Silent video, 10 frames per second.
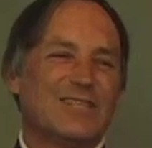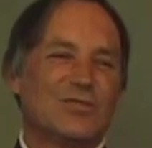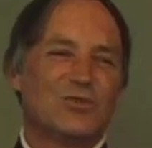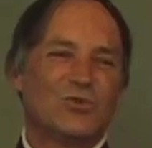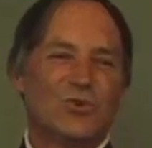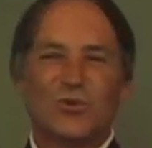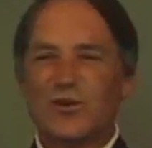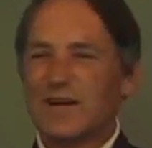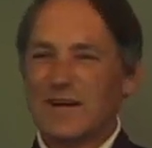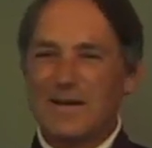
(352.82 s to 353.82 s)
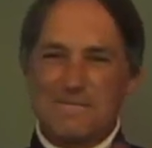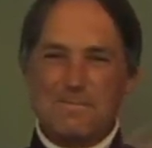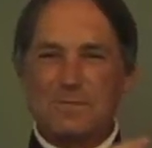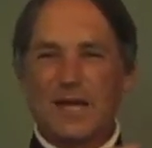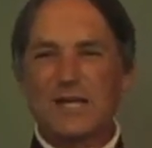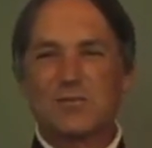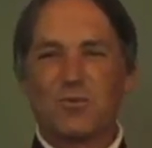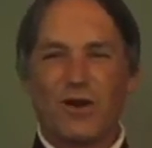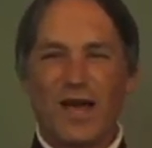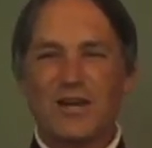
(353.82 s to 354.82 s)
to do
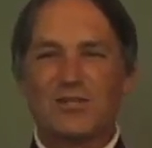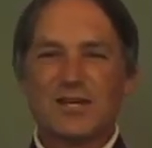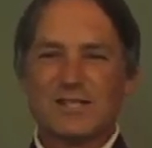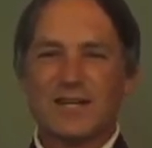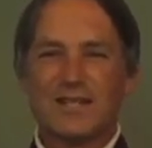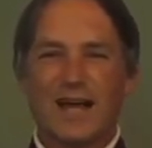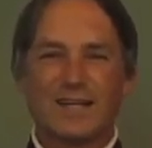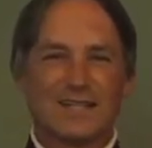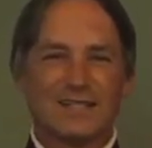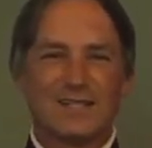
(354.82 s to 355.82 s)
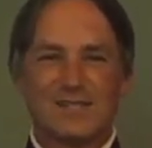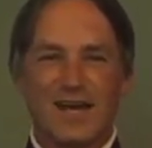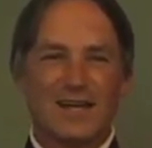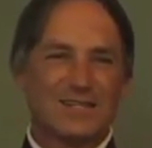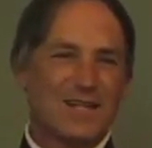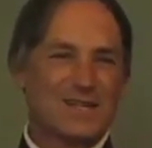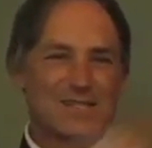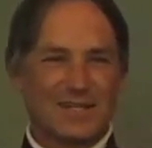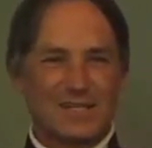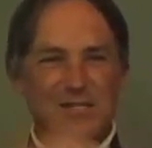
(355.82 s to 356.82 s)
explorations and then say
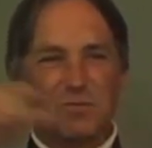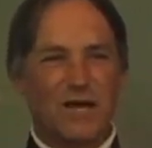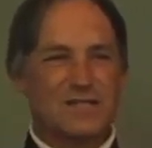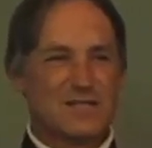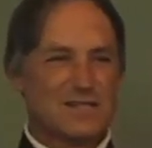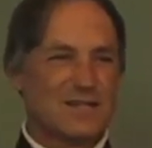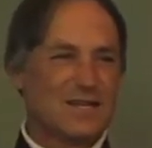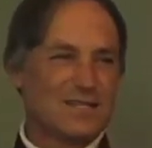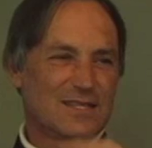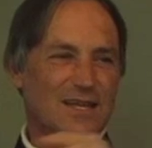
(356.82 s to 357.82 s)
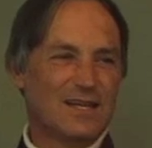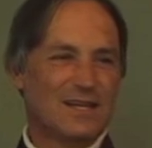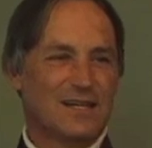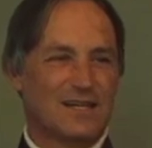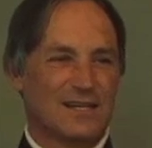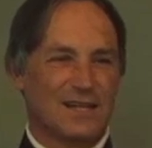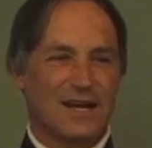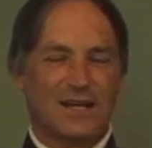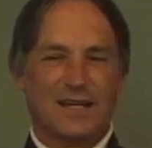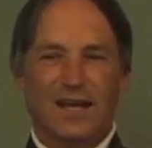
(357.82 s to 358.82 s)
this and this place is neat.
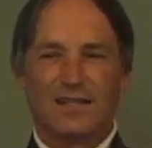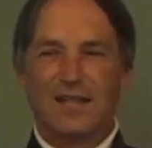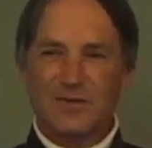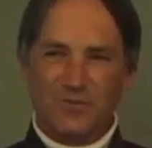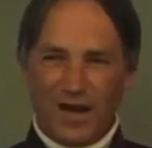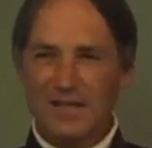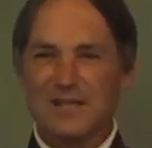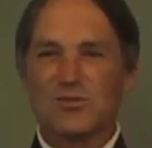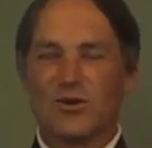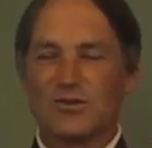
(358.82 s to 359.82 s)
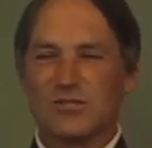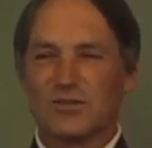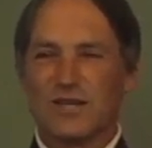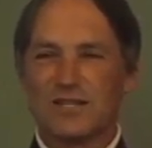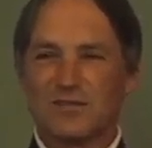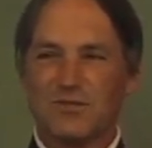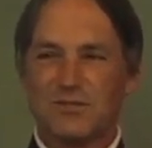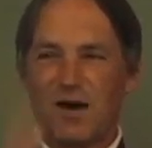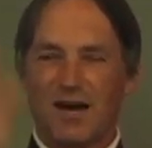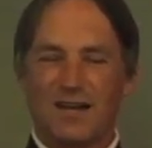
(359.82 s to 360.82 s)
And they finance also that
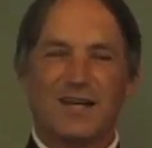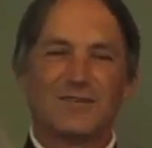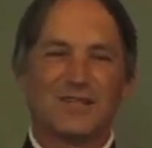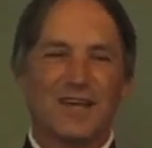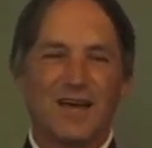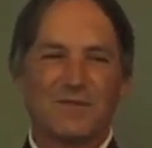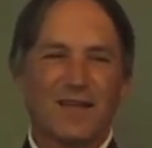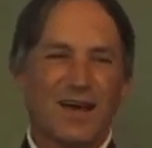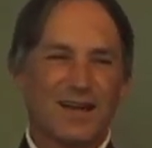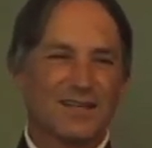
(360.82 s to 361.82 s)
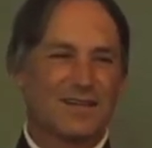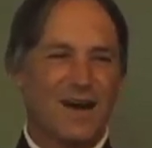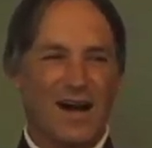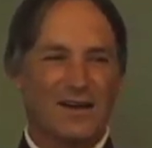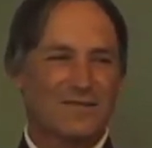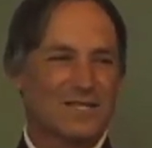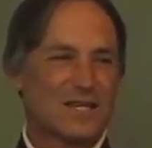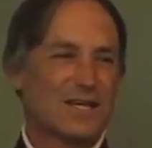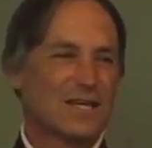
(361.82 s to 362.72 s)
with Marika we came there and carved